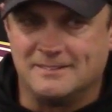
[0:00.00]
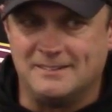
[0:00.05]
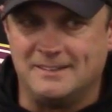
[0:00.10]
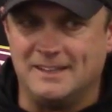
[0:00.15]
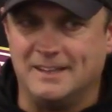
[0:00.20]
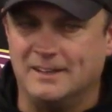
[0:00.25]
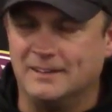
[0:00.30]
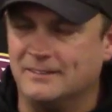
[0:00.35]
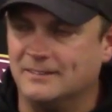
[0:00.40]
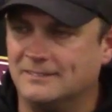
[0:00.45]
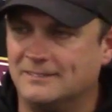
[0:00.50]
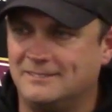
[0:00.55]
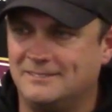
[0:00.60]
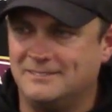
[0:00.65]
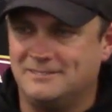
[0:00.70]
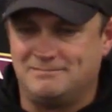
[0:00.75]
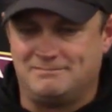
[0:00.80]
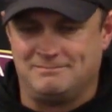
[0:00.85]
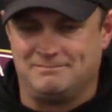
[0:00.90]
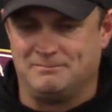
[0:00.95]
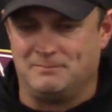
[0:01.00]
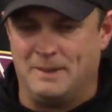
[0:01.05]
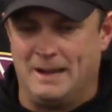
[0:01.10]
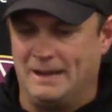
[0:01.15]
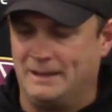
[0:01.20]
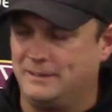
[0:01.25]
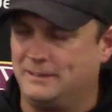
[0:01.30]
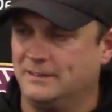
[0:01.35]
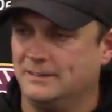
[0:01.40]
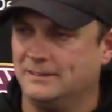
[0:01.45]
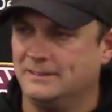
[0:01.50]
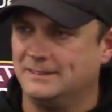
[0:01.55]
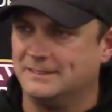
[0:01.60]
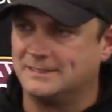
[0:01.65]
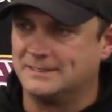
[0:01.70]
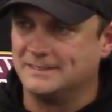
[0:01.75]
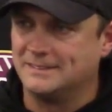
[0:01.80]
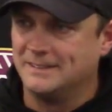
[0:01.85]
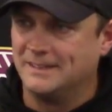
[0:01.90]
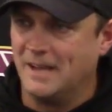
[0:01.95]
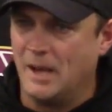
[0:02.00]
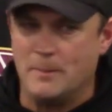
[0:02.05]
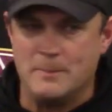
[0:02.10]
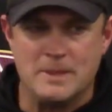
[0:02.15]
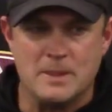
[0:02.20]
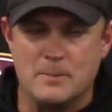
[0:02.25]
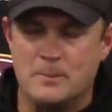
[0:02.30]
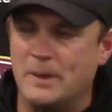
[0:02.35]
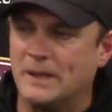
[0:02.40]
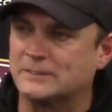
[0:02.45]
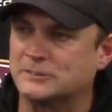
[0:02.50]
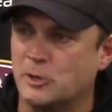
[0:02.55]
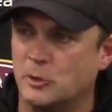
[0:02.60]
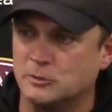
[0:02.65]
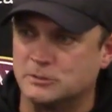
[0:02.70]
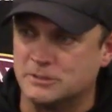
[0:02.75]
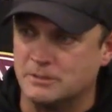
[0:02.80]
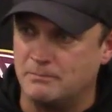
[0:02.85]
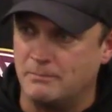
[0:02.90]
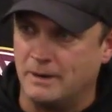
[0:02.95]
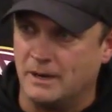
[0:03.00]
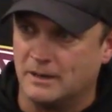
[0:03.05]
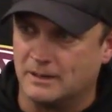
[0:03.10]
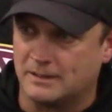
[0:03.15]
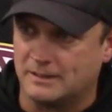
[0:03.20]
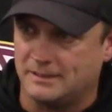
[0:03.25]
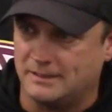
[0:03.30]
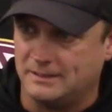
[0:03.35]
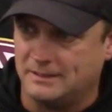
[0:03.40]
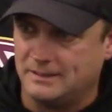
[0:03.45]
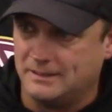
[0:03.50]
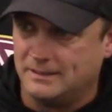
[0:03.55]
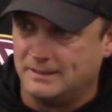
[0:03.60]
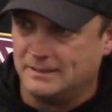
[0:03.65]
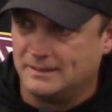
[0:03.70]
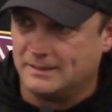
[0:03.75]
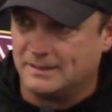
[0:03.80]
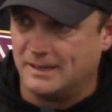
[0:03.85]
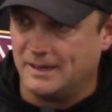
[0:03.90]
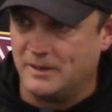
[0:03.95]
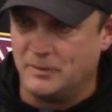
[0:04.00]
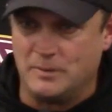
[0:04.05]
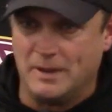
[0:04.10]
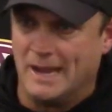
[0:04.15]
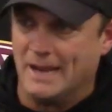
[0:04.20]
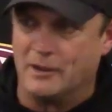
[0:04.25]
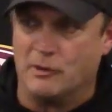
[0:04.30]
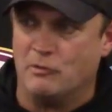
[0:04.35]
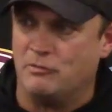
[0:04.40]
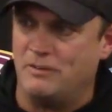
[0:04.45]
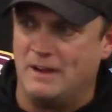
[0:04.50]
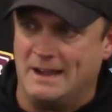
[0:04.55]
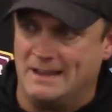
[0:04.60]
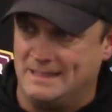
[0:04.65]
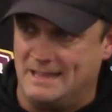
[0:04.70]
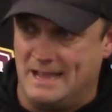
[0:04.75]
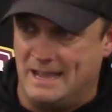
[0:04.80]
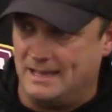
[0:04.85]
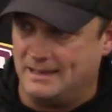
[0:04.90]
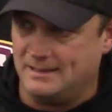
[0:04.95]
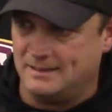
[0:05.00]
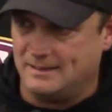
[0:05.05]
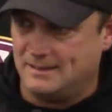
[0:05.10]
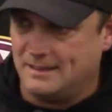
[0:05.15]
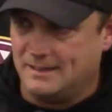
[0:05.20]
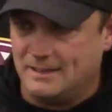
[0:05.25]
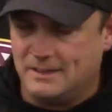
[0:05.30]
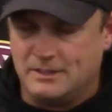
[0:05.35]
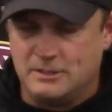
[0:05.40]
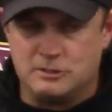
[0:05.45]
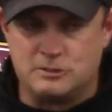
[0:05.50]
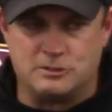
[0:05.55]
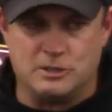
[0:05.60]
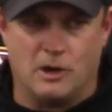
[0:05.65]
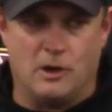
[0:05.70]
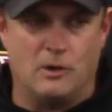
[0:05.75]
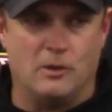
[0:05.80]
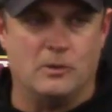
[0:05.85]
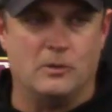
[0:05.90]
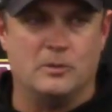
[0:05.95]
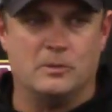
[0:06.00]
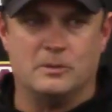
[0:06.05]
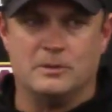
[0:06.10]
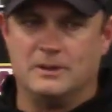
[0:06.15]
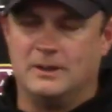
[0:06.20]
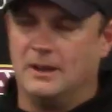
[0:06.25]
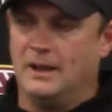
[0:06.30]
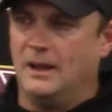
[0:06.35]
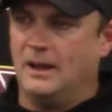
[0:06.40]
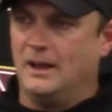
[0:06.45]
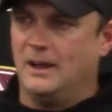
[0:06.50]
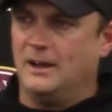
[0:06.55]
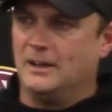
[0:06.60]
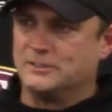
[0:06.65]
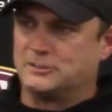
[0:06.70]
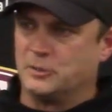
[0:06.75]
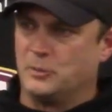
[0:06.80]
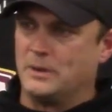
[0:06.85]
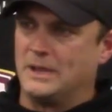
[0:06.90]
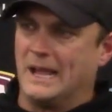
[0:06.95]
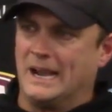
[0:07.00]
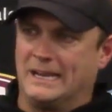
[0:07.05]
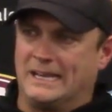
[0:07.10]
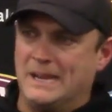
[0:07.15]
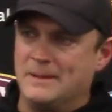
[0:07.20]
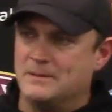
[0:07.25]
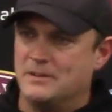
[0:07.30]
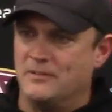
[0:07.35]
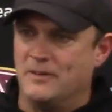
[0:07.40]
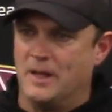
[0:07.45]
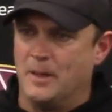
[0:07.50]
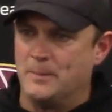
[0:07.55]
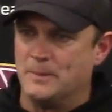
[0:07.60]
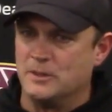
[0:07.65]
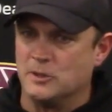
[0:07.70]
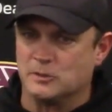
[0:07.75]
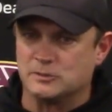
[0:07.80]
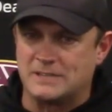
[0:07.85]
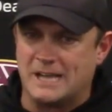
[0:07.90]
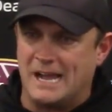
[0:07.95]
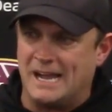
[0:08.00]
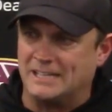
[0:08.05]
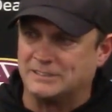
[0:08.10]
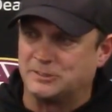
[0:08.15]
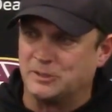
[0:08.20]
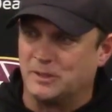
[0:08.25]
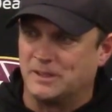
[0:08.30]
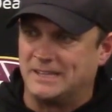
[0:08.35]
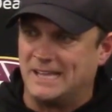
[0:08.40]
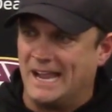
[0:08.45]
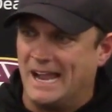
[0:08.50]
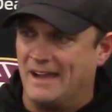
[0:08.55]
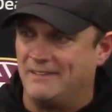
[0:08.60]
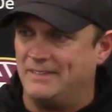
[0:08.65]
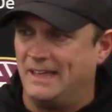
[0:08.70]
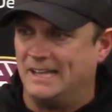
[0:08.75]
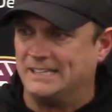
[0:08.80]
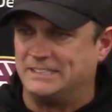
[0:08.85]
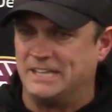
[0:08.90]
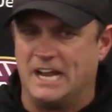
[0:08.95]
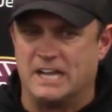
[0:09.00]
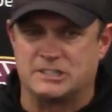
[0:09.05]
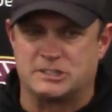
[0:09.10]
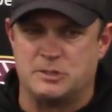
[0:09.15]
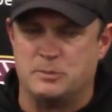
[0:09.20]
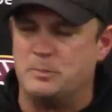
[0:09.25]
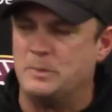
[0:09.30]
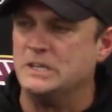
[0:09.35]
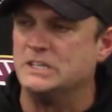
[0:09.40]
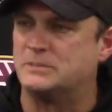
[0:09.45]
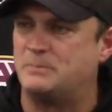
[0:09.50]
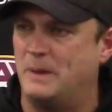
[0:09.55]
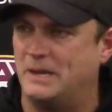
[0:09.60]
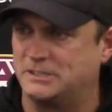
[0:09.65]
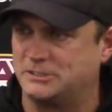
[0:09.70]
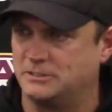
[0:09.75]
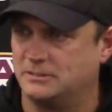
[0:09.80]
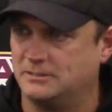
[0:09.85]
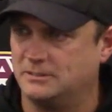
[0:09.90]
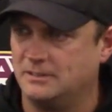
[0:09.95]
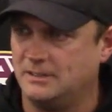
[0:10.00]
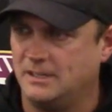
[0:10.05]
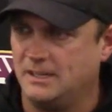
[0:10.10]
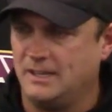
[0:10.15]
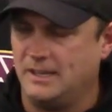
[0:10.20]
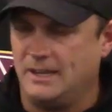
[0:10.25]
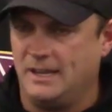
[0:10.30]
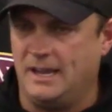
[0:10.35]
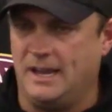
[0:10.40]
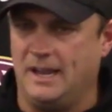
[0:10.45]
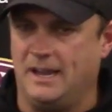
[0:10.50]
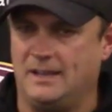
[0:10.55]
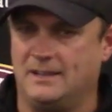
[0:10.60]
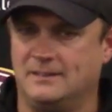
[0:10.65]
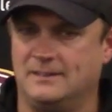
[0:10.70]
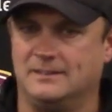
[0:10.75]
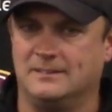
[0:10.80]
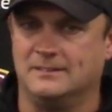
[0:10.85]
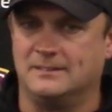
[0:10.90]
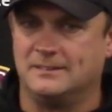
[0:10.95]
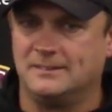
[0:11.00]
then my goodness, I'll be the best coach in America. Okay, we ain't going to find that. So we got to keep developing those guys so that they have that chance to be special. And